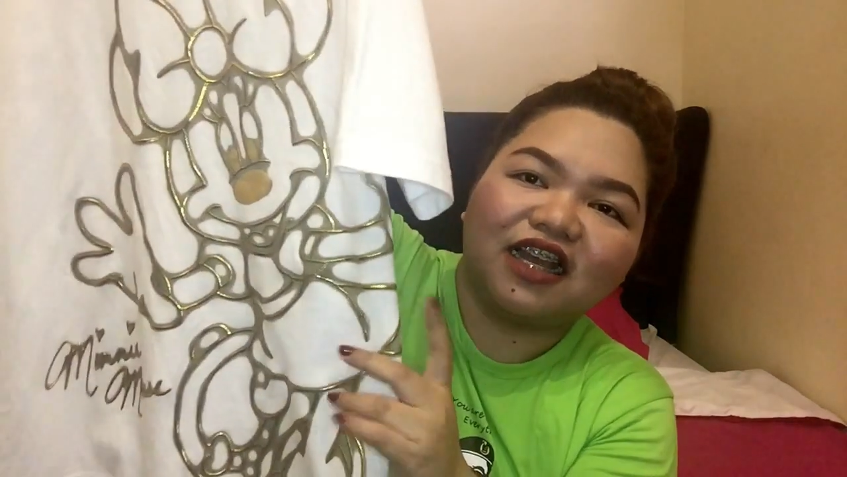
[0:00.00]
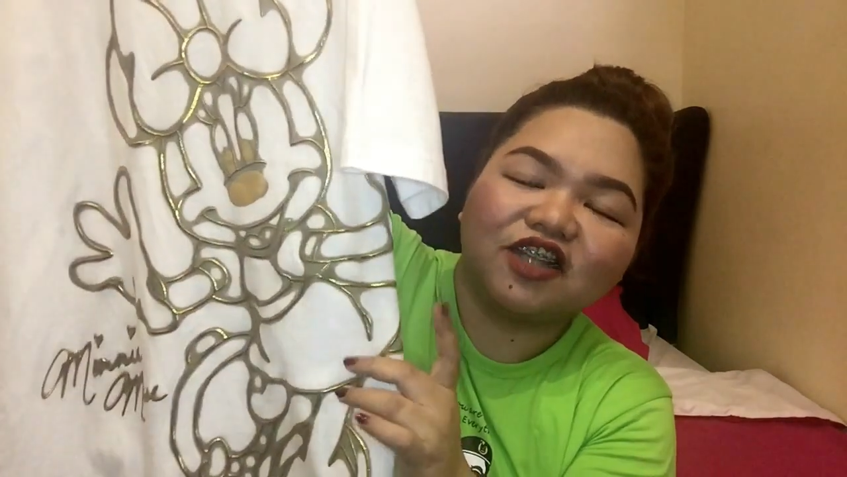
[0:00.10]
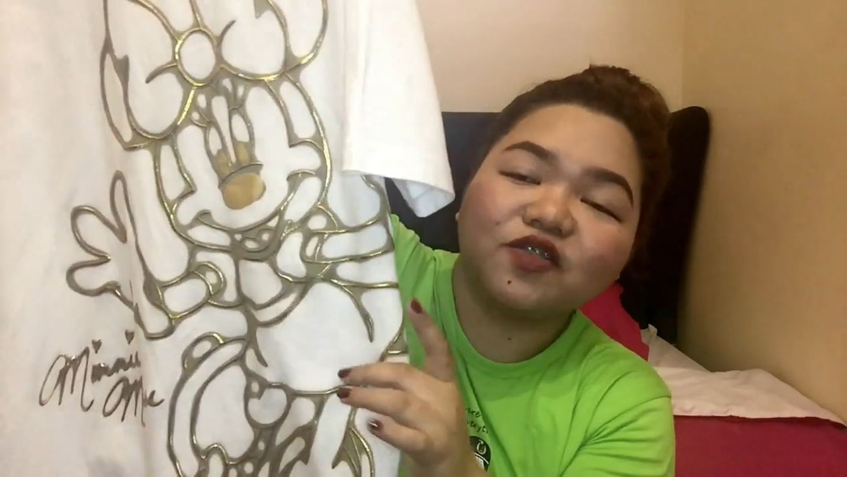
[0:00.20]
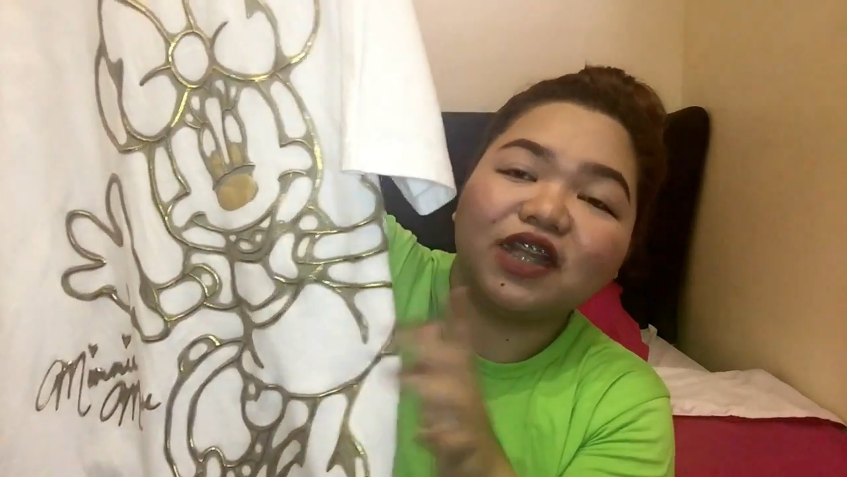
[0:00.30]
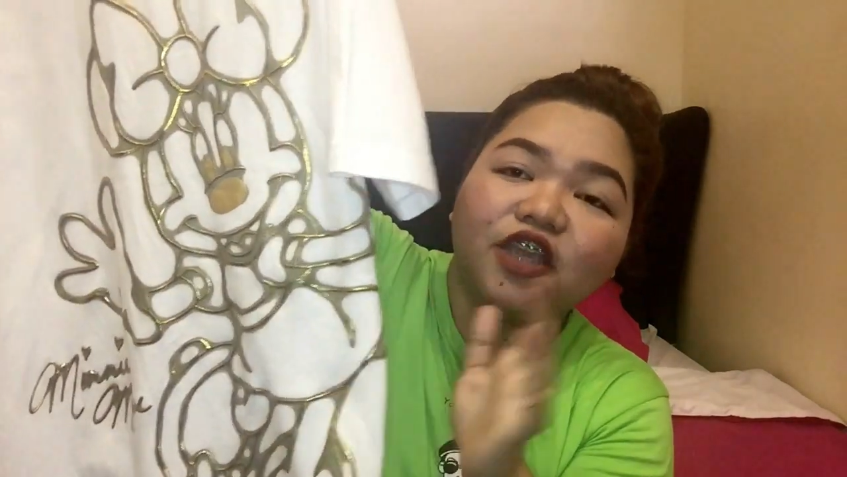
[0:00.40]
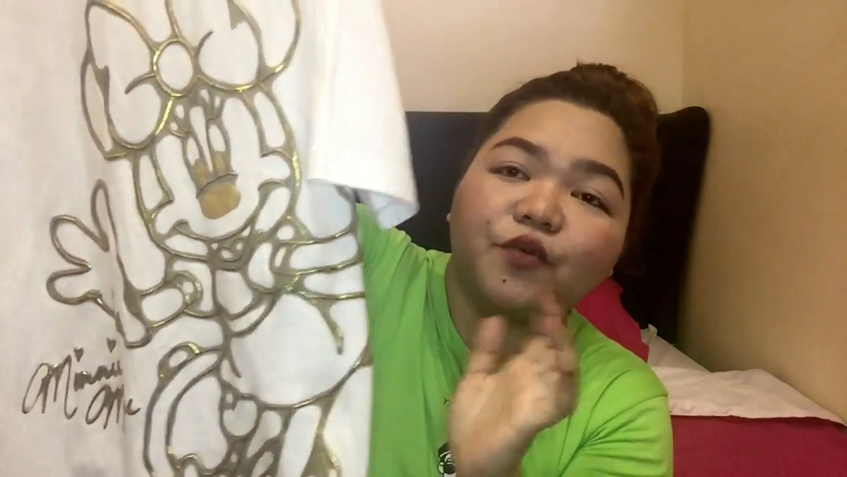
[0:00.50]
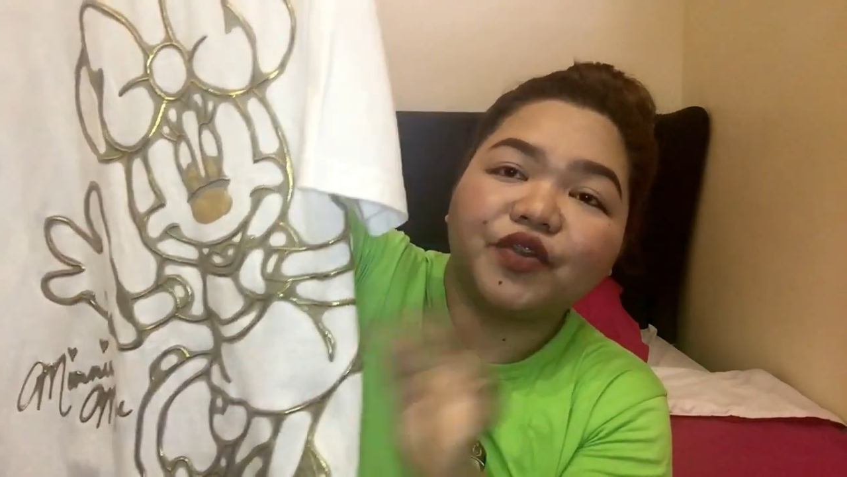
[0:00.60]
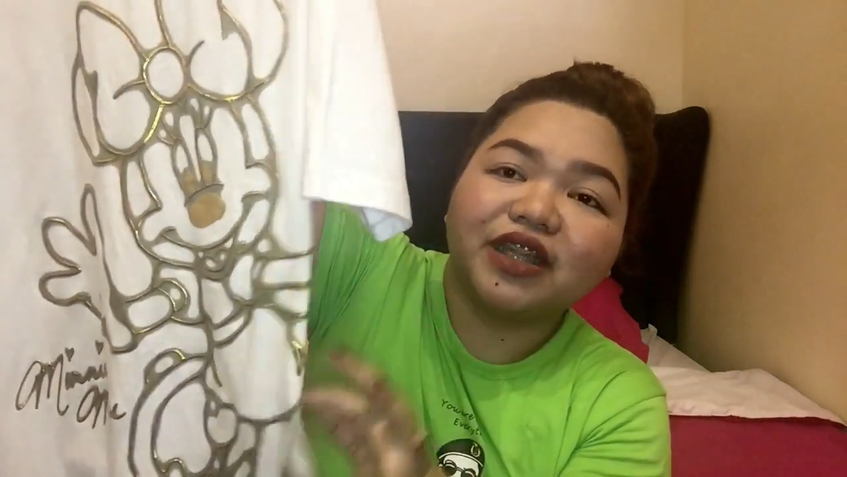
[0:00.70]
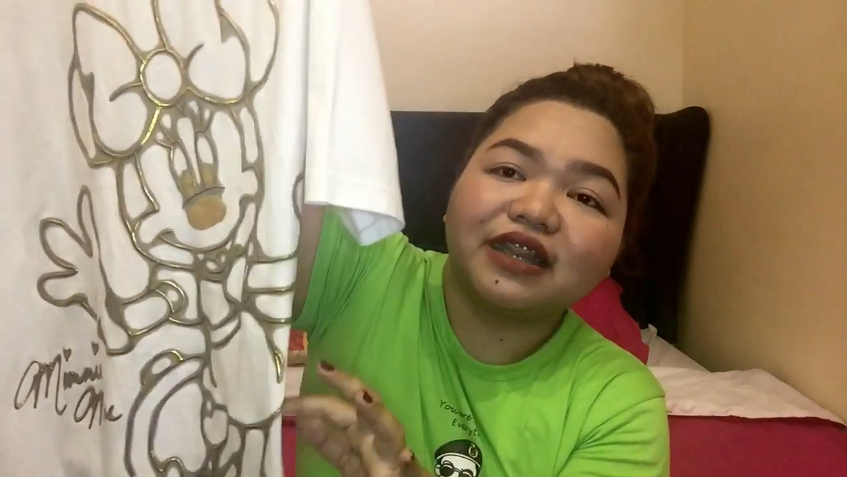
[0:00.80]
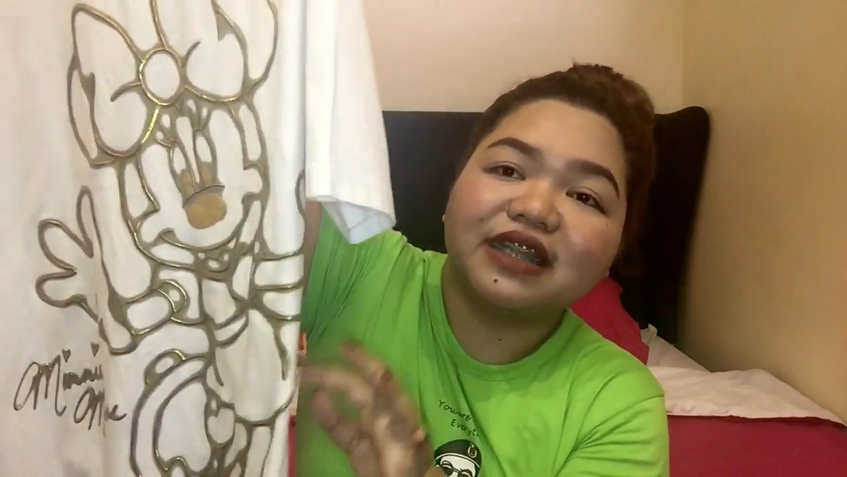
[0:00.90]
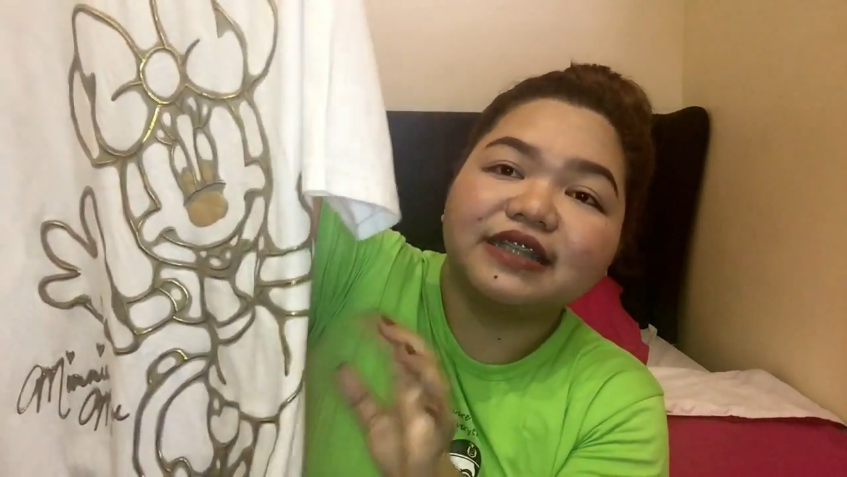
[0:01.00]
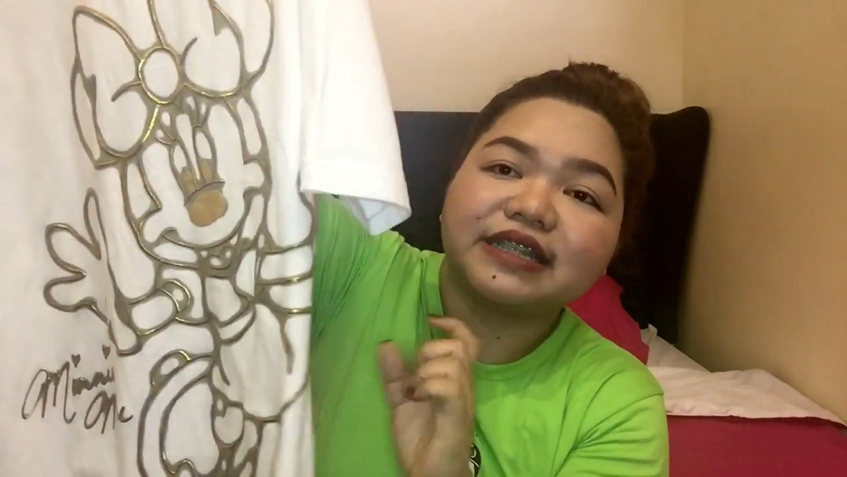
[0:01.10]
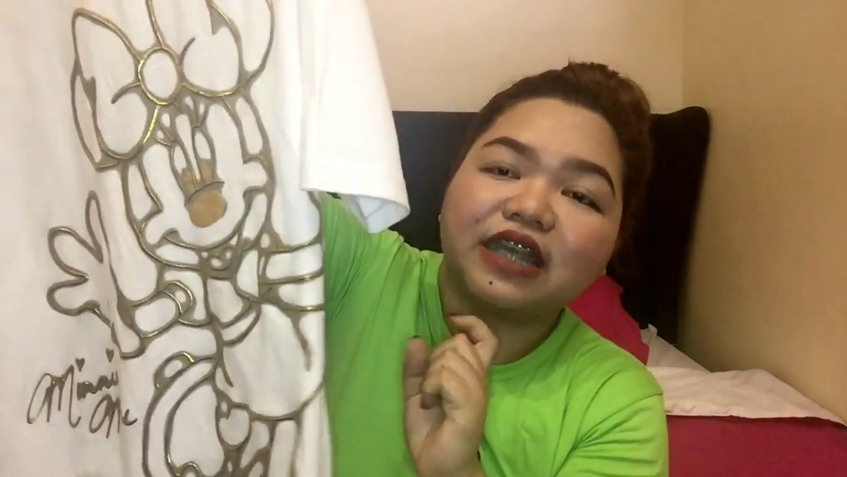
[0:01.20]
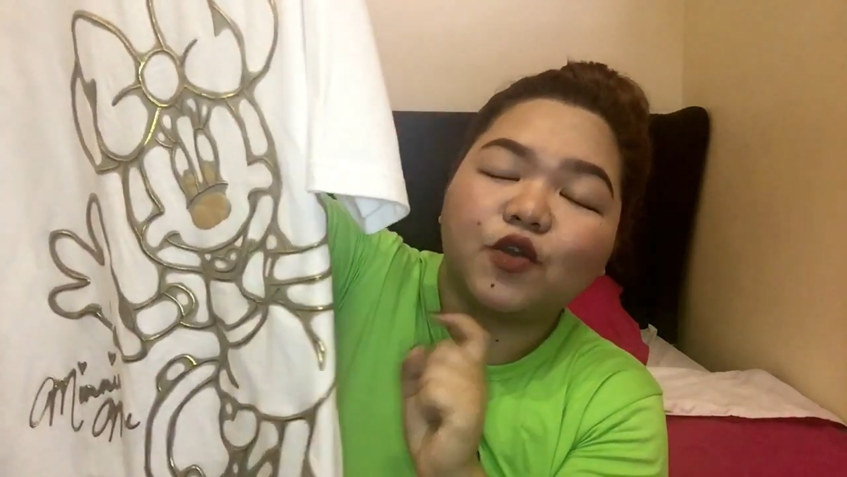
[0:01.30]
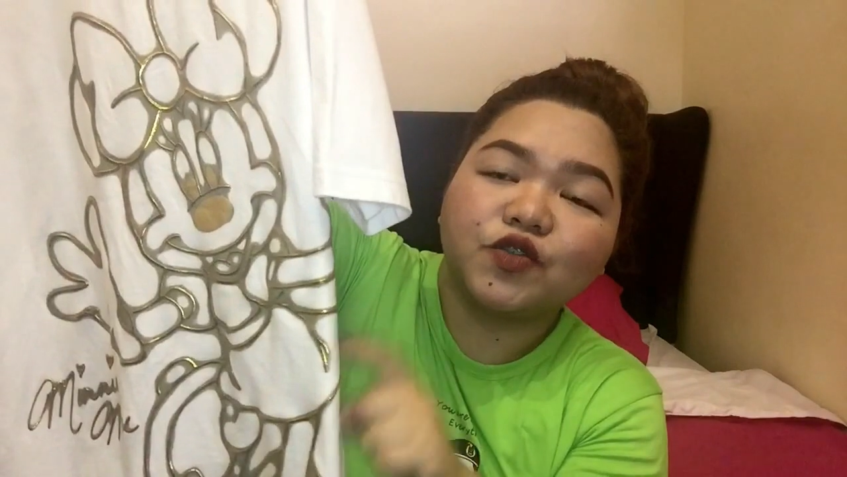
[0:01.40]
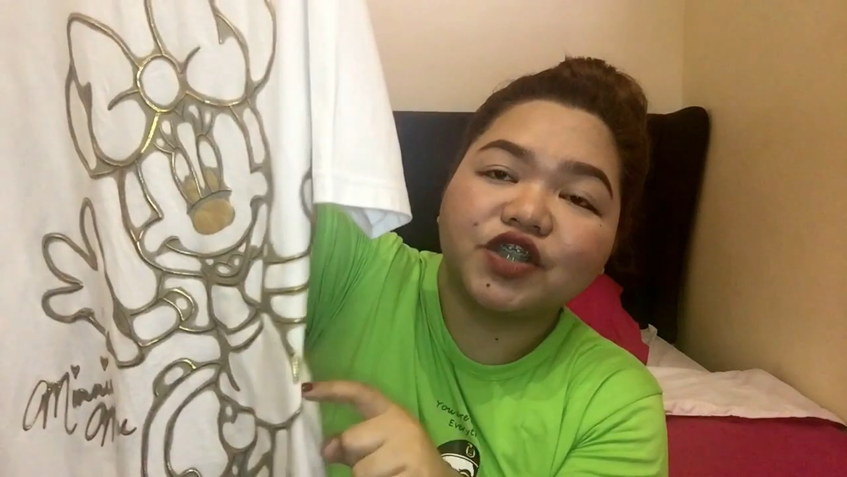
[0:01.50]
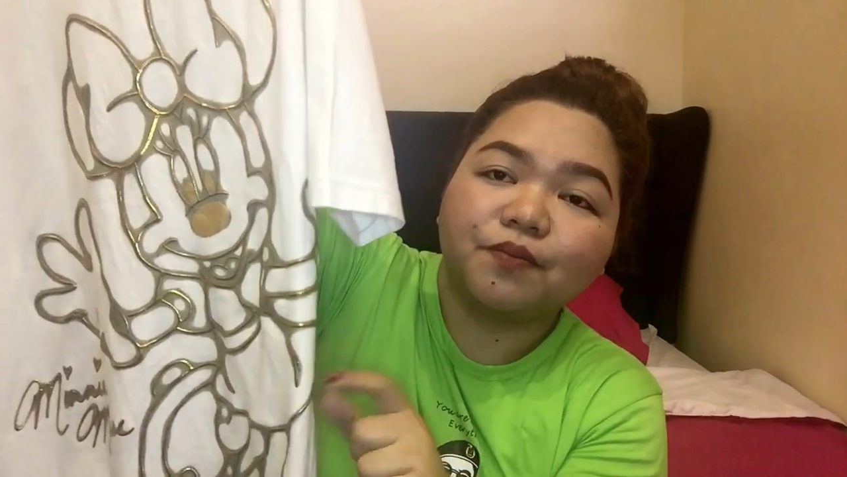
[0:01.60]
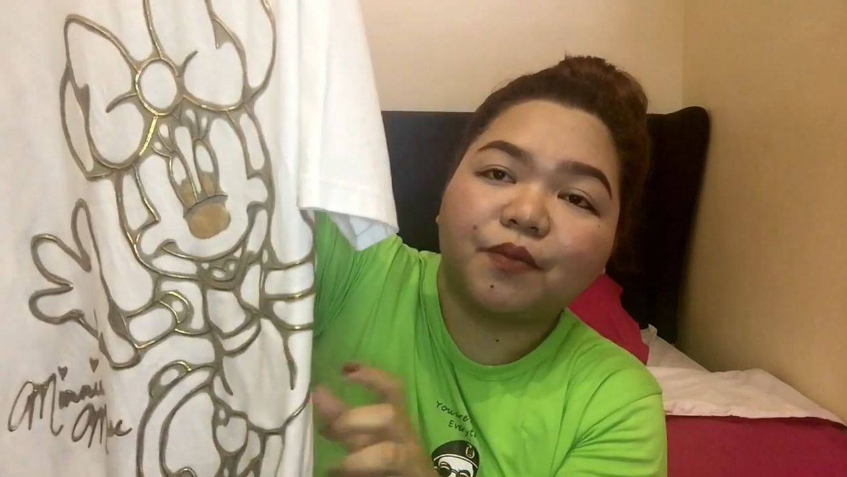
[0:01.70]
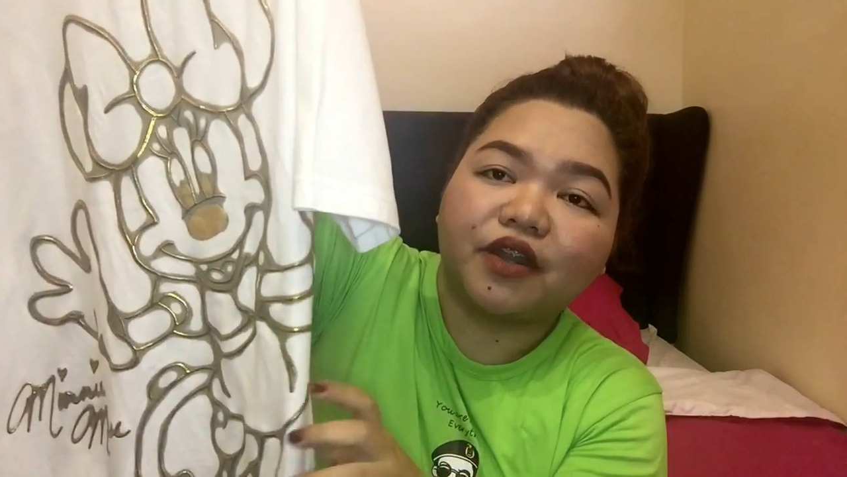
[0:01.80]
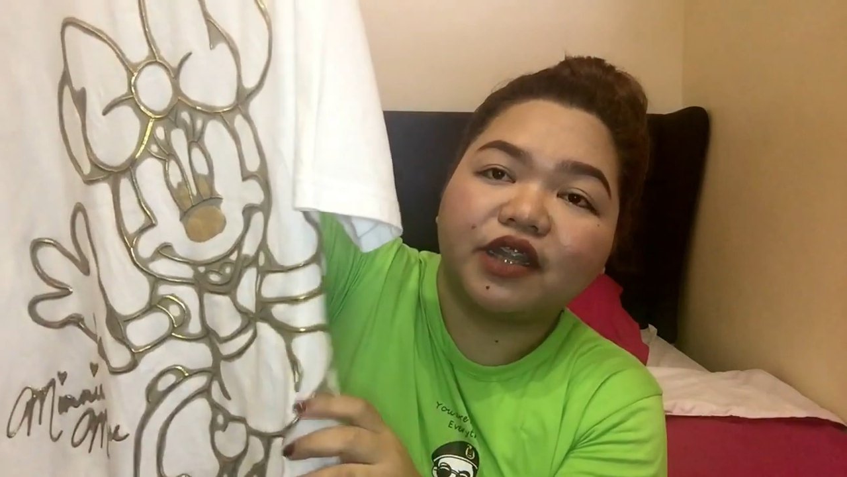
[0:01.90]
Actually, I wore it na sa
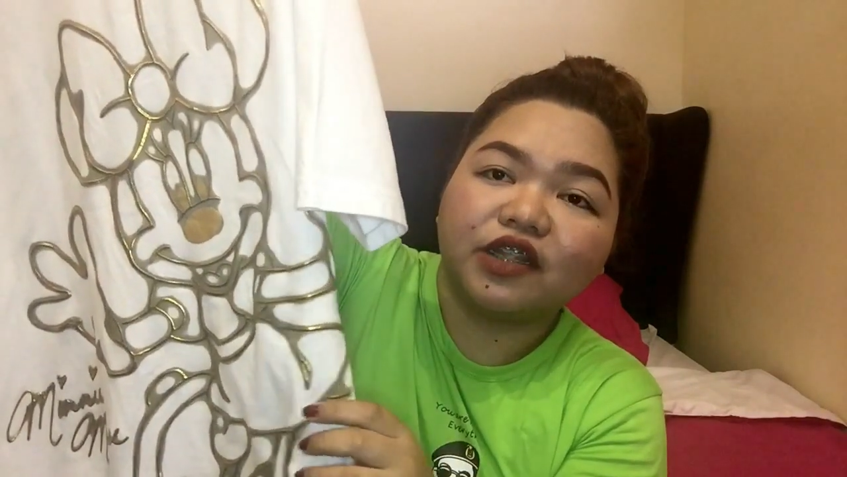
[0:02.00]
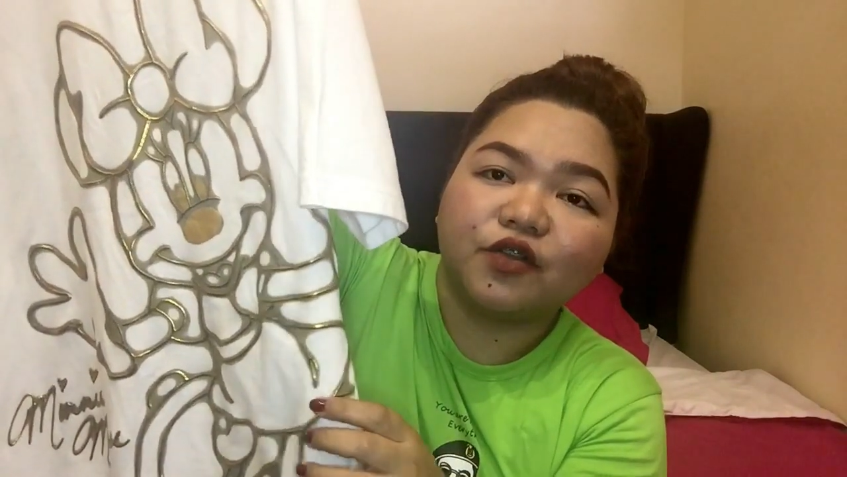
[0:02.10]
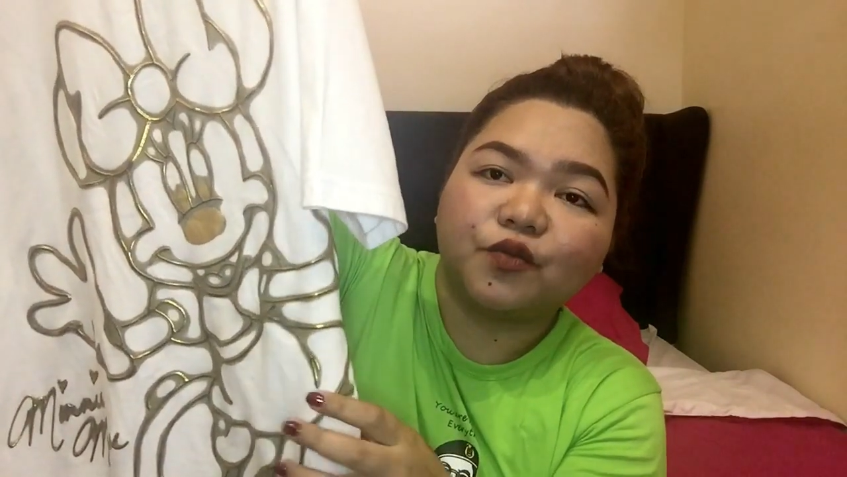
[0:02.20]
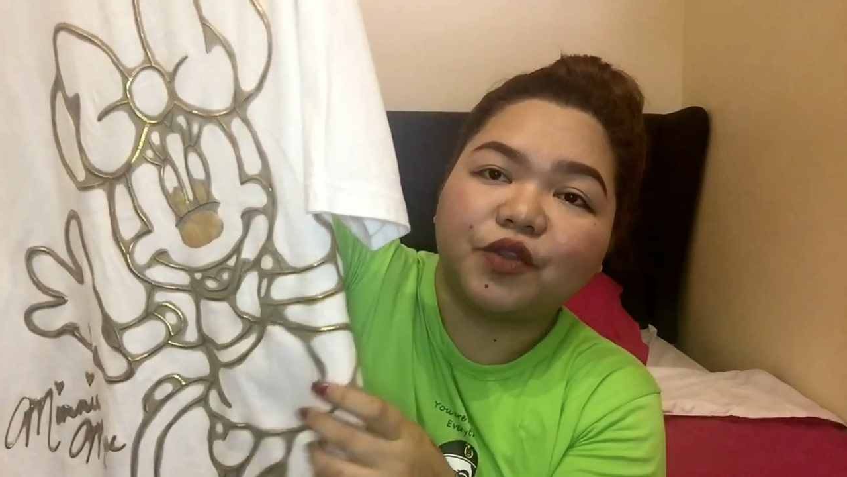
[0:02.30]
Ocean Park.